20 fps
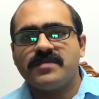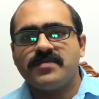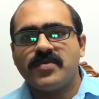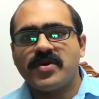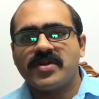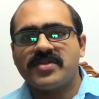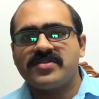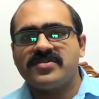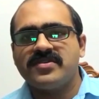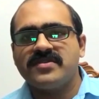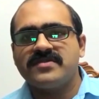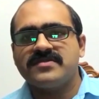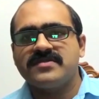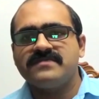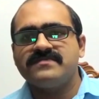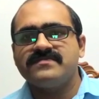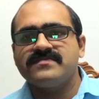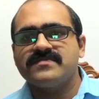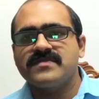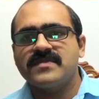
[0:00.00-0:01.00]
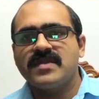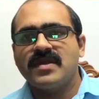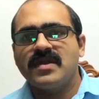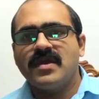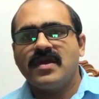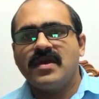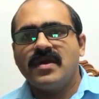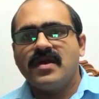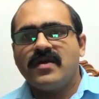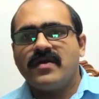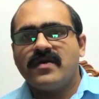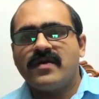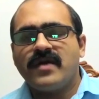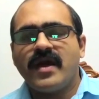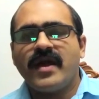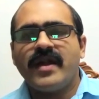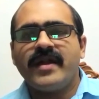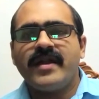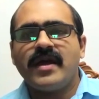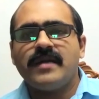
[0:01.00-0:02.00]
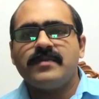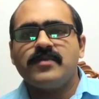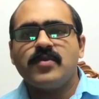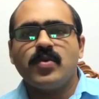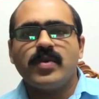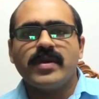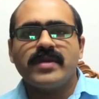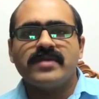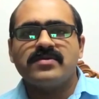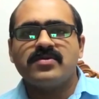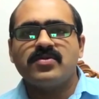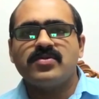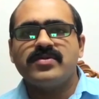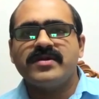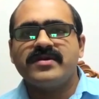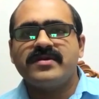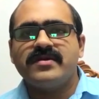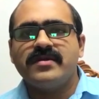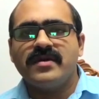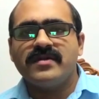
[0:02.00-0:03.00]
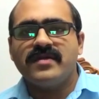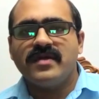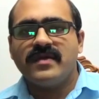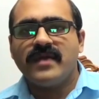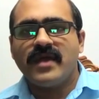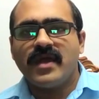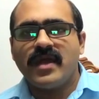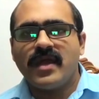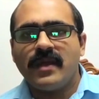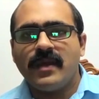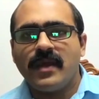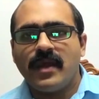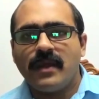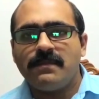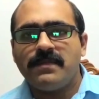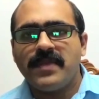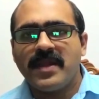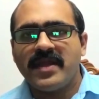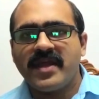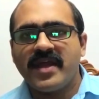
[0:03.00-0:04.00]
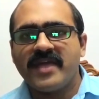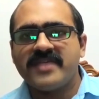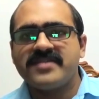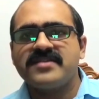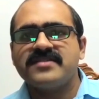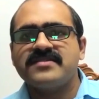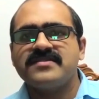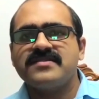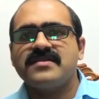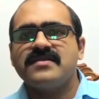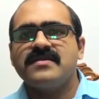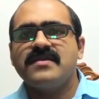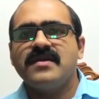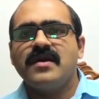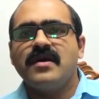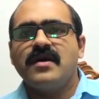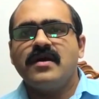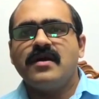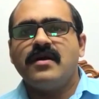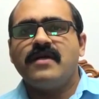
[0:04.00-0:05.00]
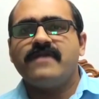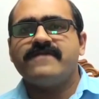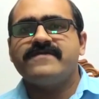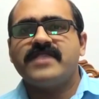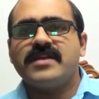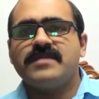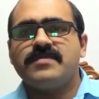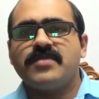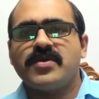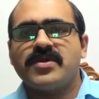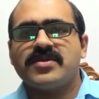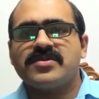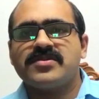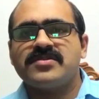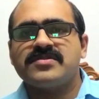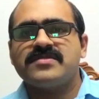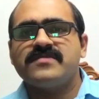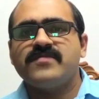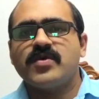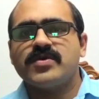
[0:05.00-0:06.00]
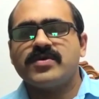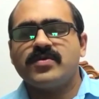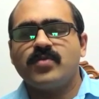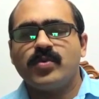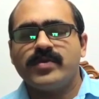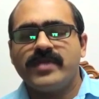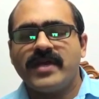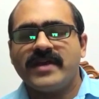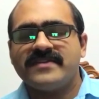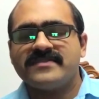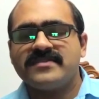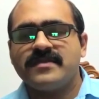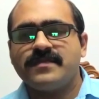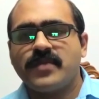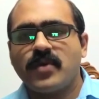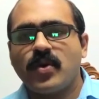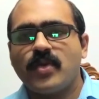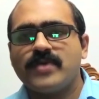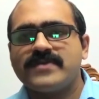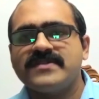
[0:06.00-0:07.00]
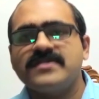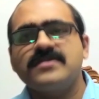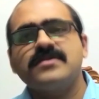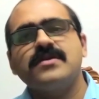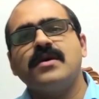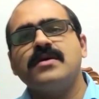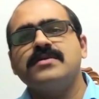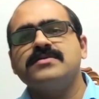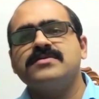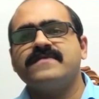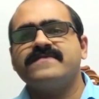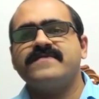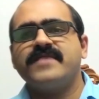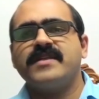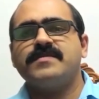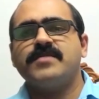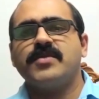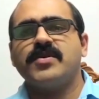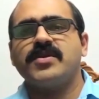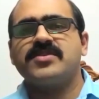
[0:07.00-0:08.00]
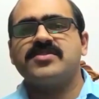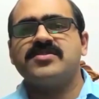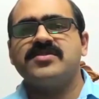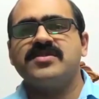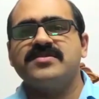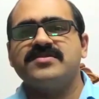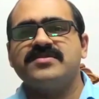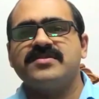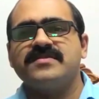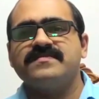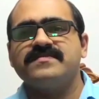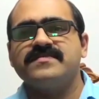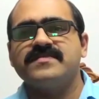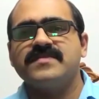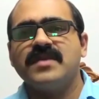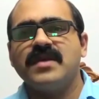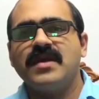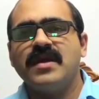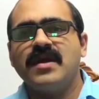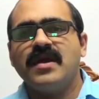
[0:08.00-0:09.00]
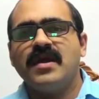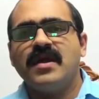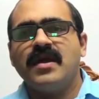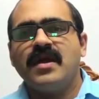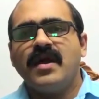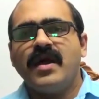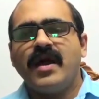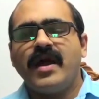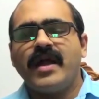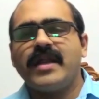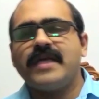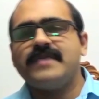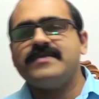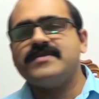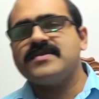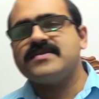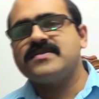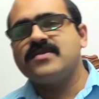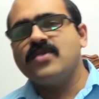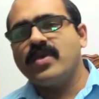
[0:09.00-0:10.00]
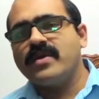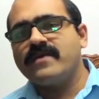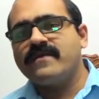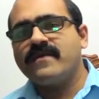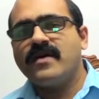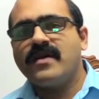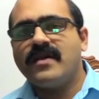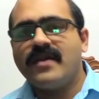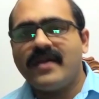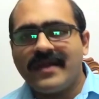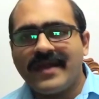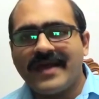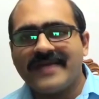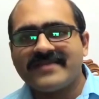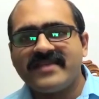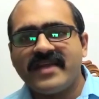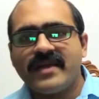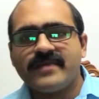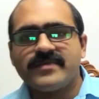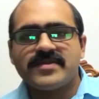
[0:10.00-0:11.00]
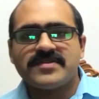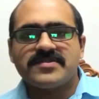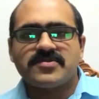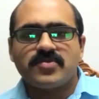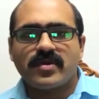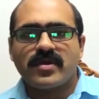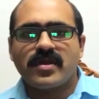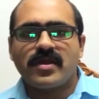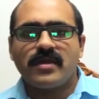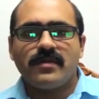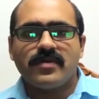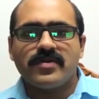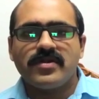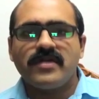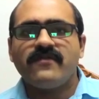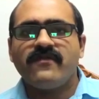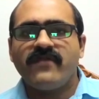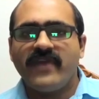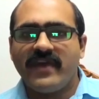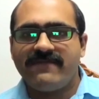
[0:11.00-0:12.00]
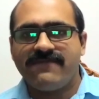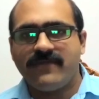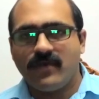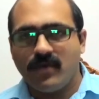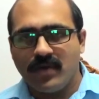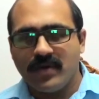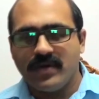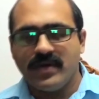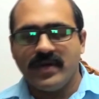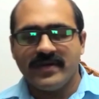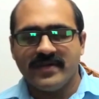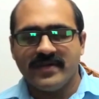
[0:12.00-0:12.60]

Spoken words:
and I'm going through the implications of trade protectionism, that is the pros and cons of trade protectionism, and I'm just going. Lastly, I'm just talking about the way forward in this particular aspect. Okay,